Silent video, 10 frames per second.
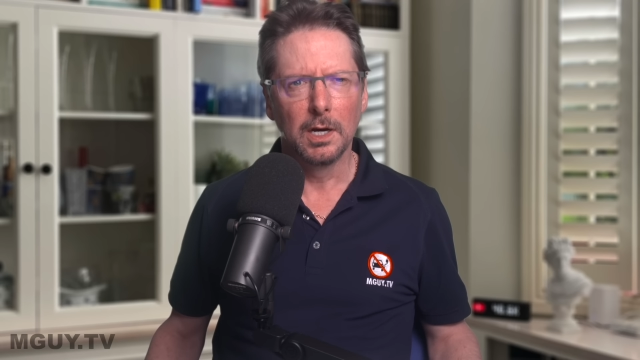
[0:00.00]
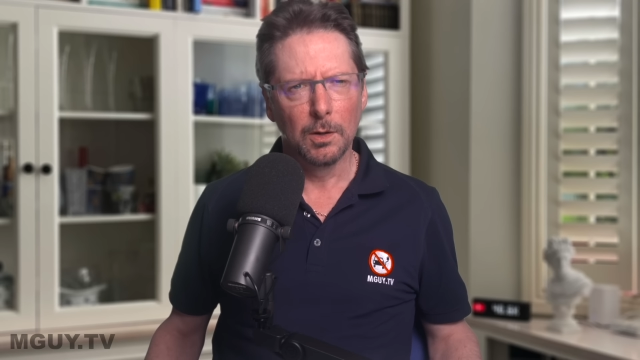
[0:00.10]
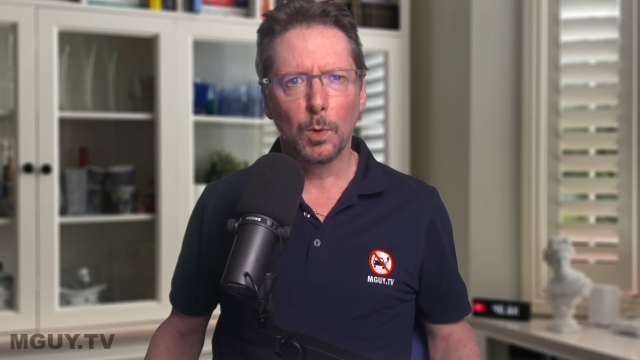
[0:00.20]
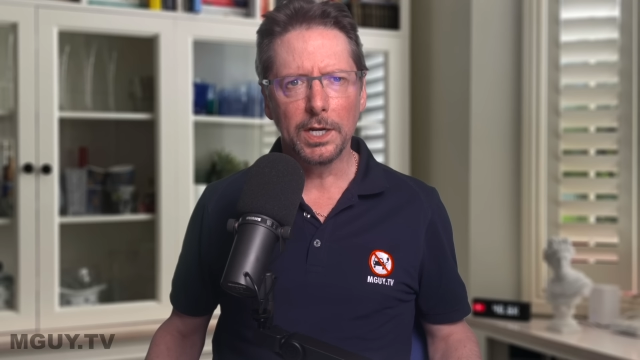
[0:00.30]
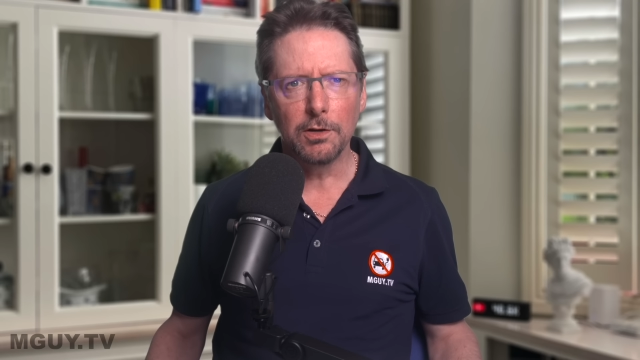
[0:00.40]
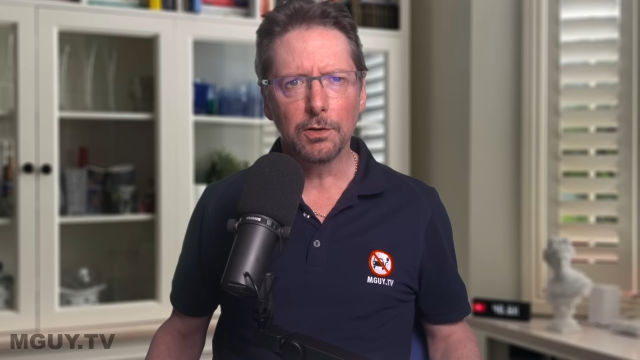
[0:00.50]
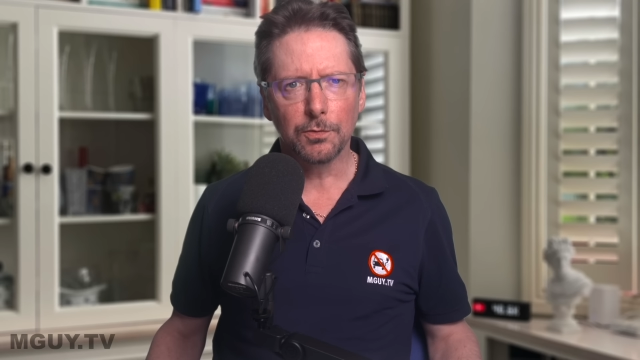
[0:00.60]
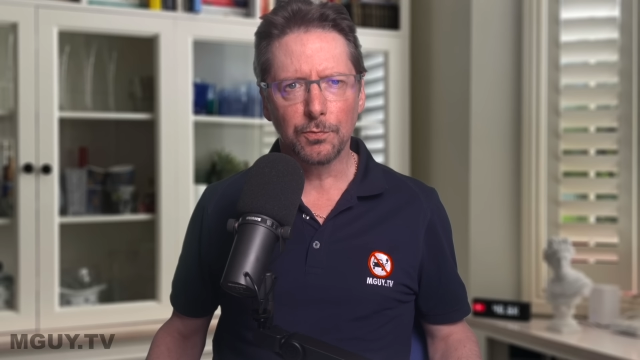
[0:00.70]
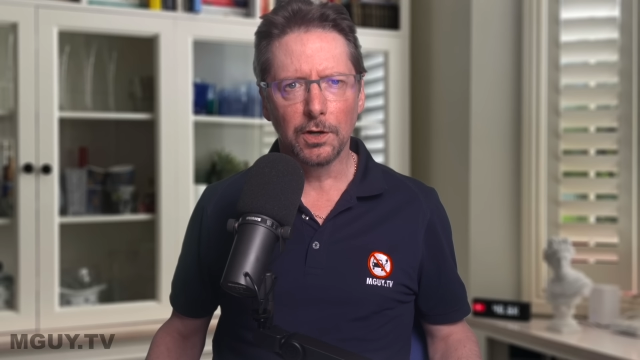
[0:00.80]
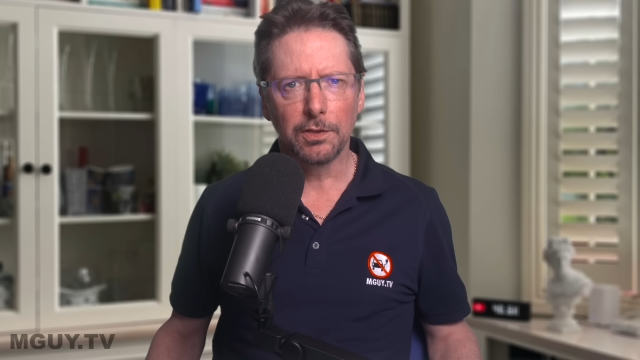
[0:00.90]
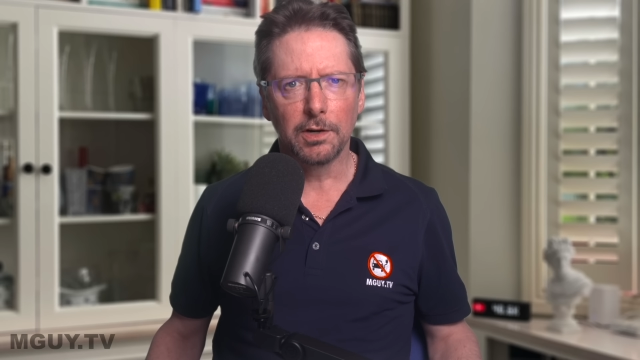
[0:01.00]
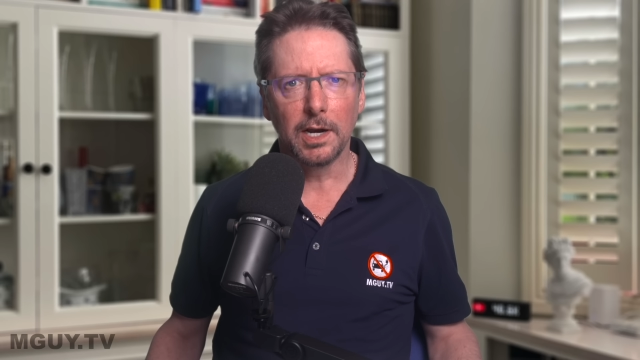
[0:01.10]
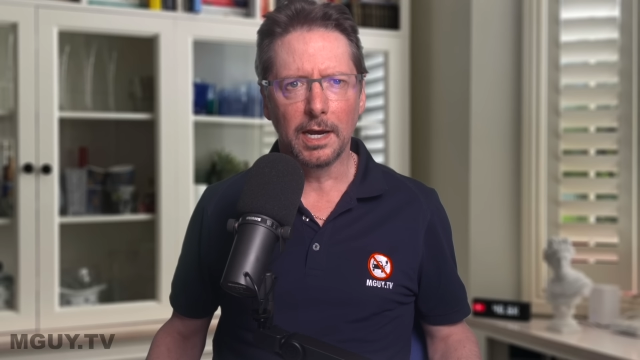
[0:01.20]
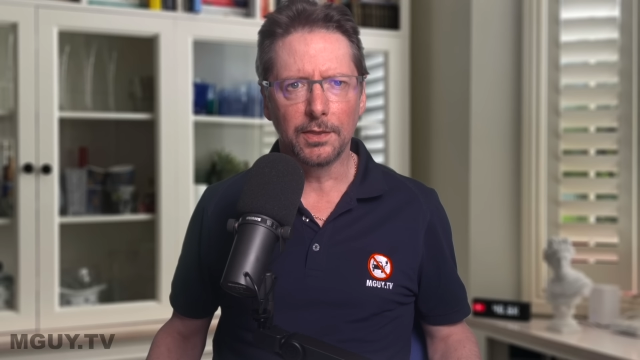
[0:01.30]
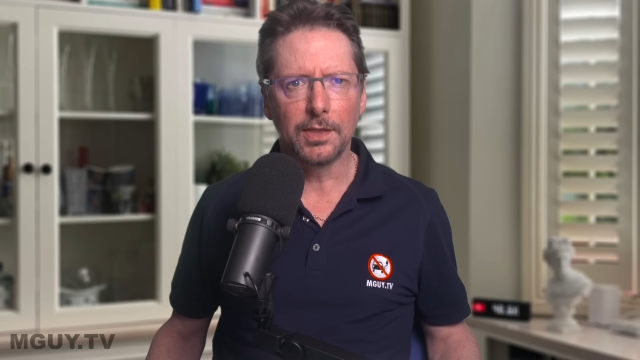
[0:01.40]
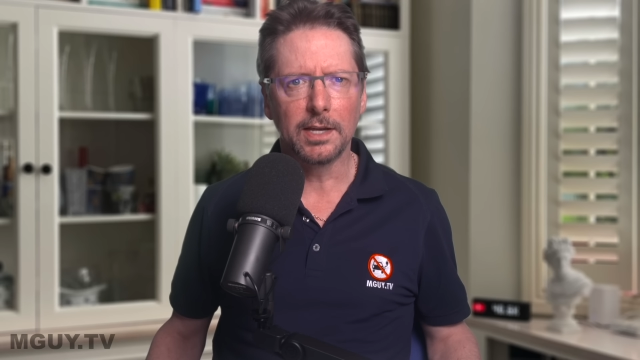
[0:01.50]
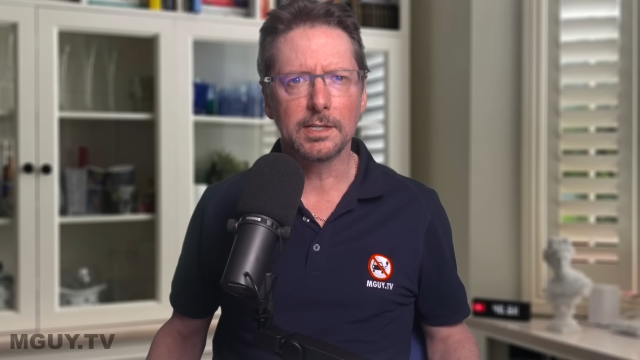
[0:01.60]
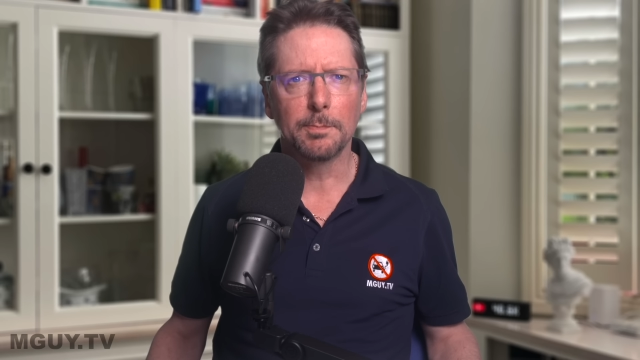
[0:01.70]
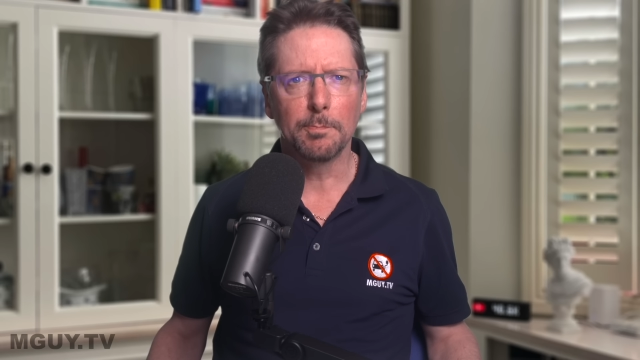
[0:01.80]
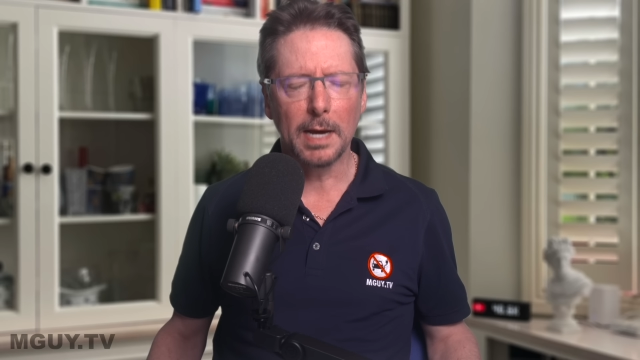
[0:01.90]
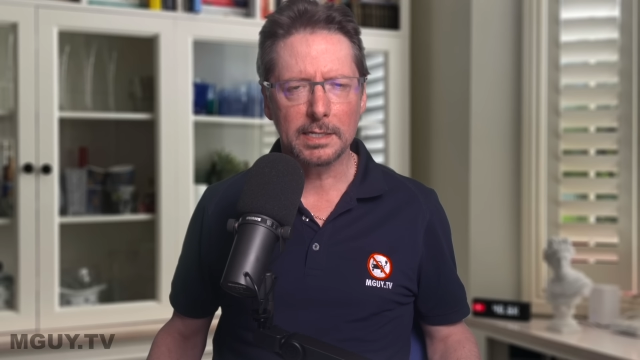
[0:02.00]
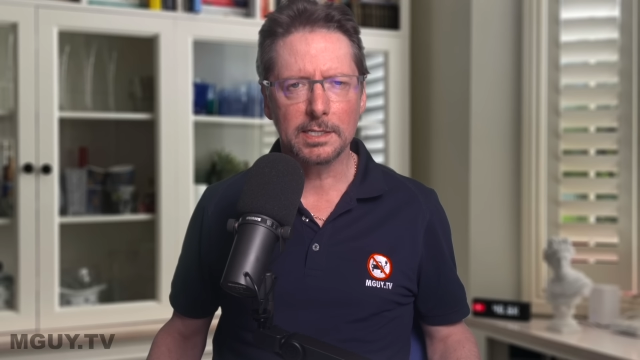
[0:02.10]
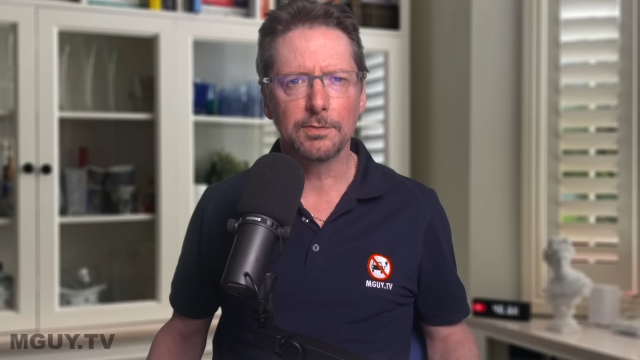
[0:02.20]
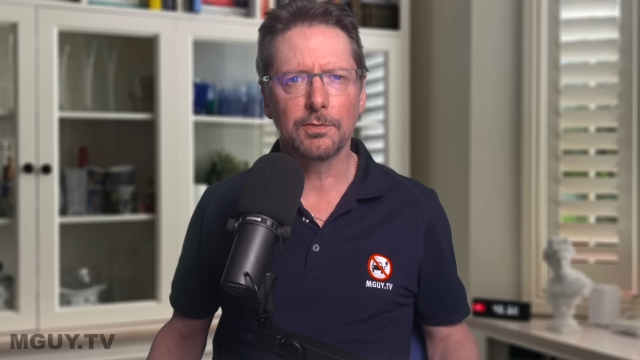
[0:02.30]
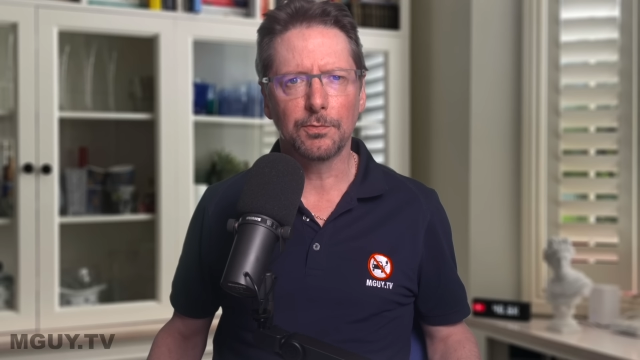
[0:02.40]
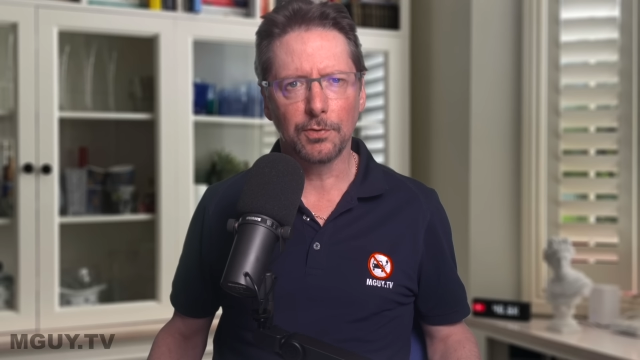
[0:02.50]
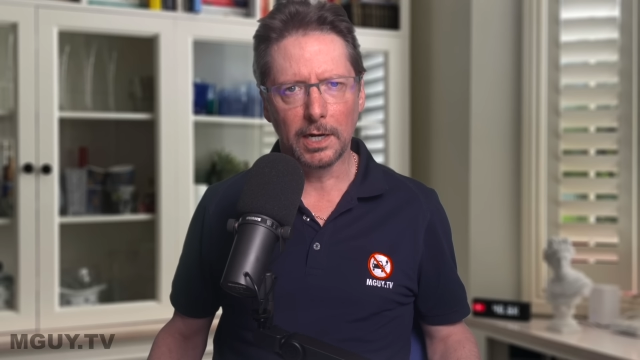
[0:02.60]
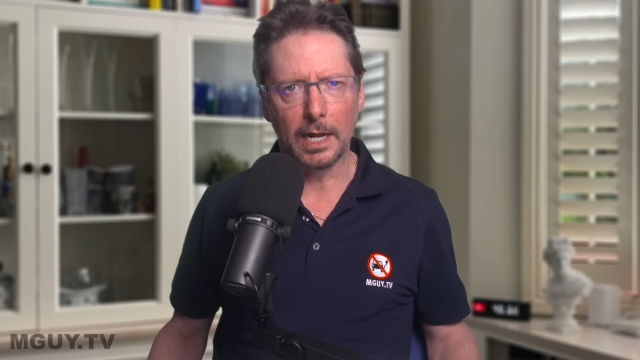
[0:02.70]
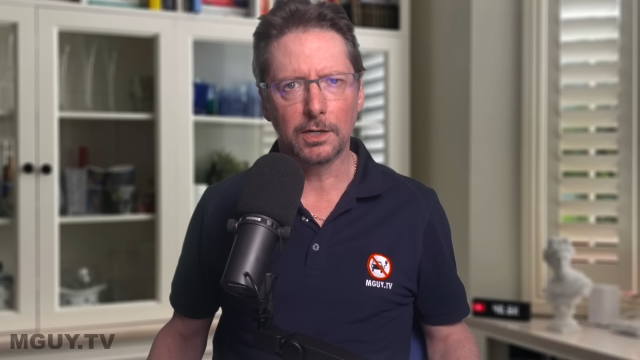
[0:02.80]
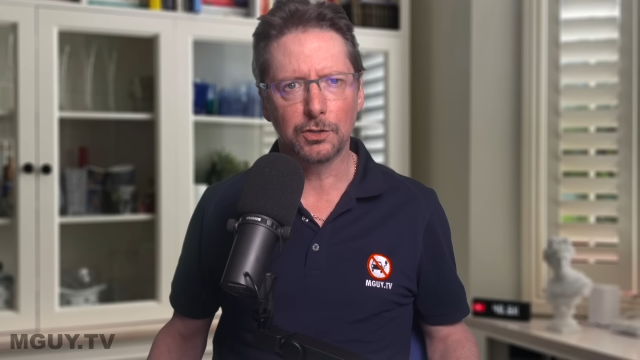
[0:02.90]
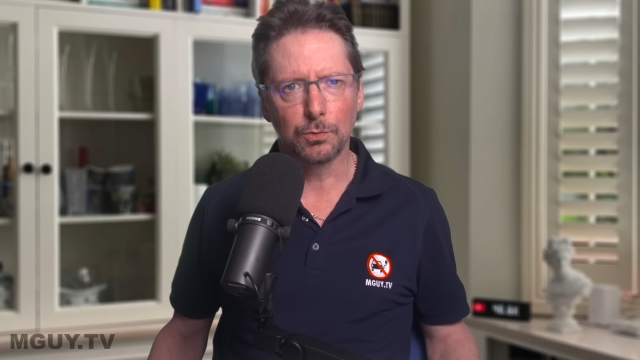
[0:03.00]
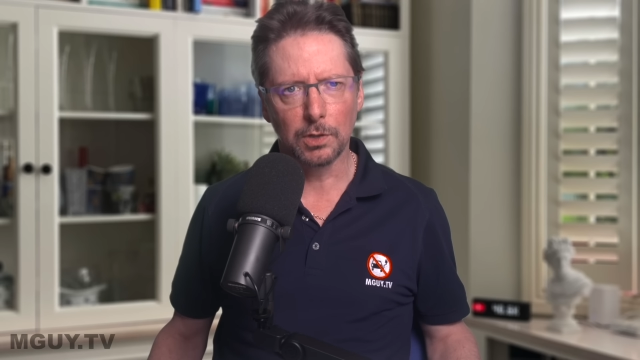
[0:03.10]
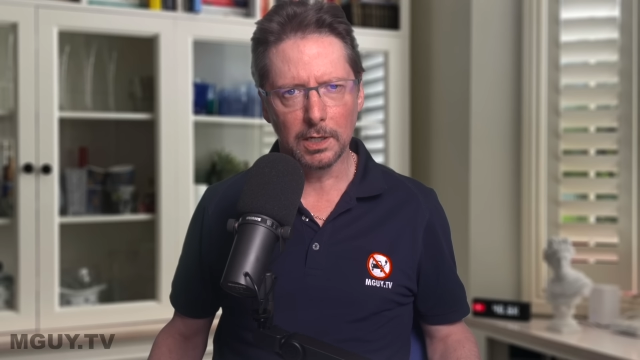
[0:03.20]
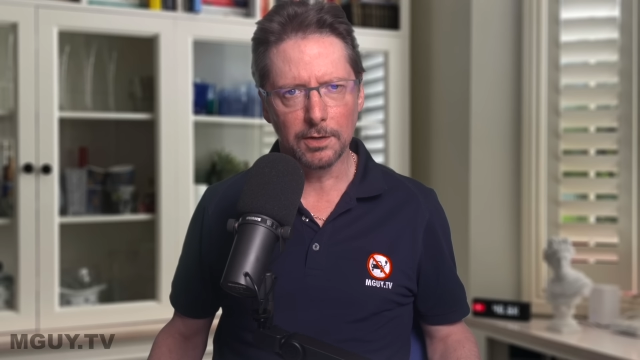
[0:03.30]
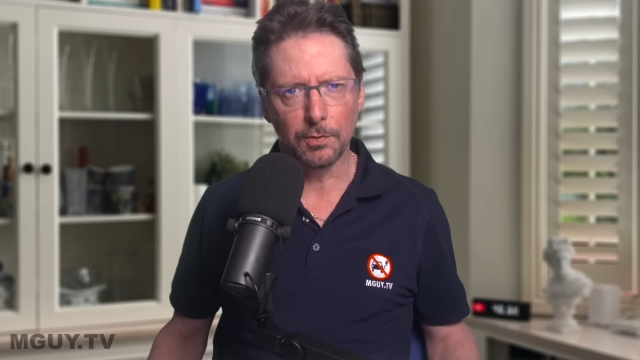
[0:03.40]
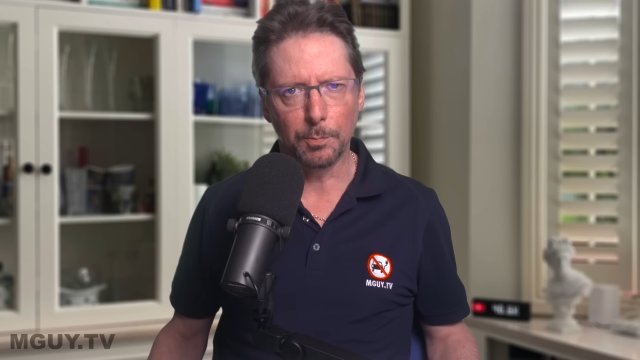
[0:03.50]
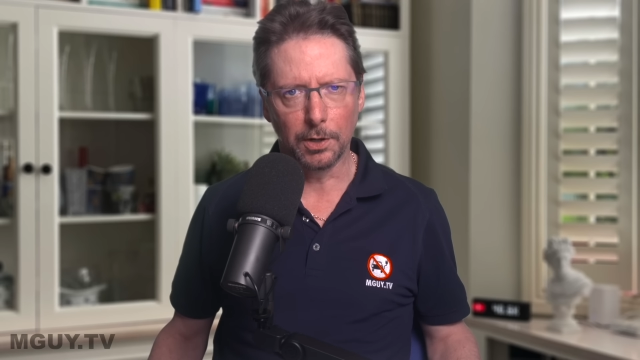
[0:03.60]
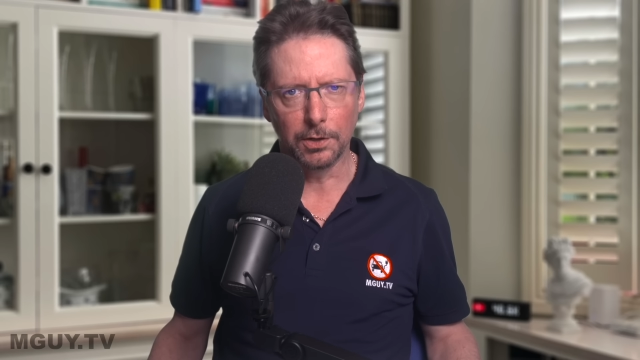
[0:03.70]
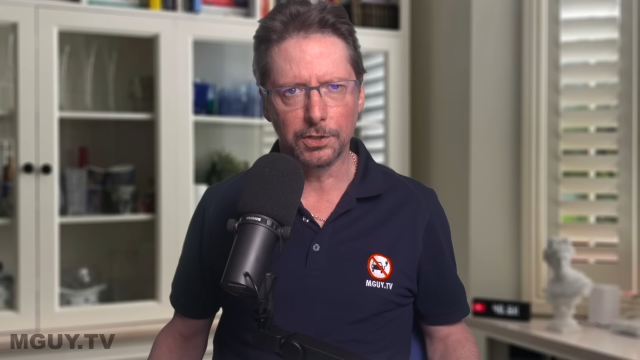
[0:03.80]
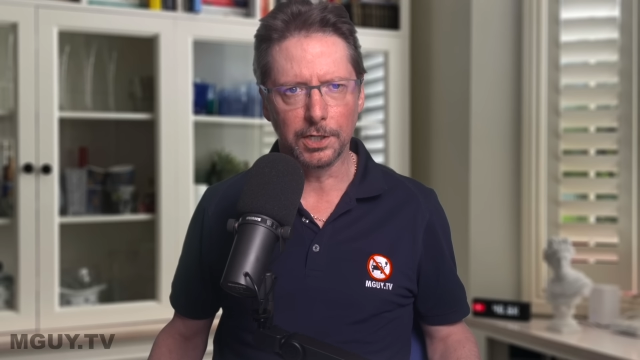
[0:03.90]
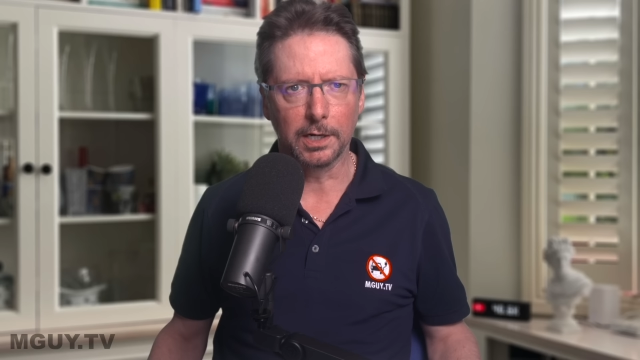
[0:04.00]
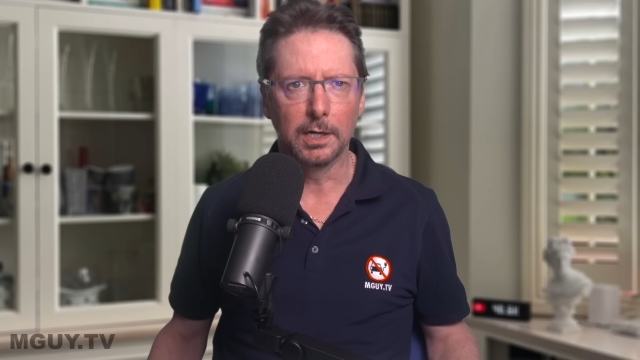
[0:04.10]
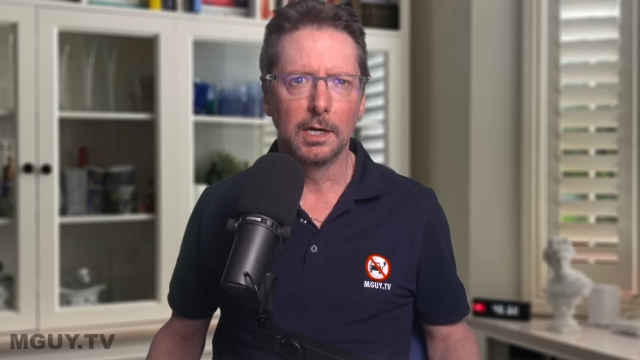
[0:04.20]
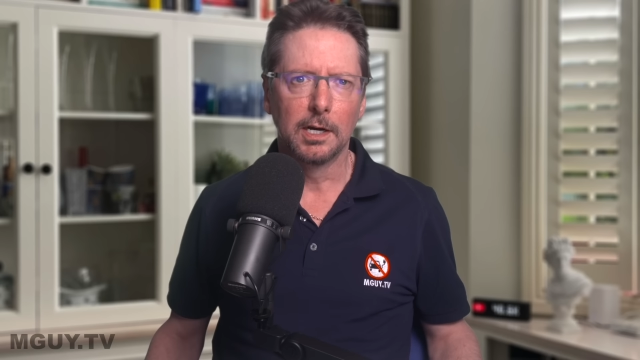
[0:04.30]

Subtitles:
when you look further ahead, there's a massive financial cliff approaching,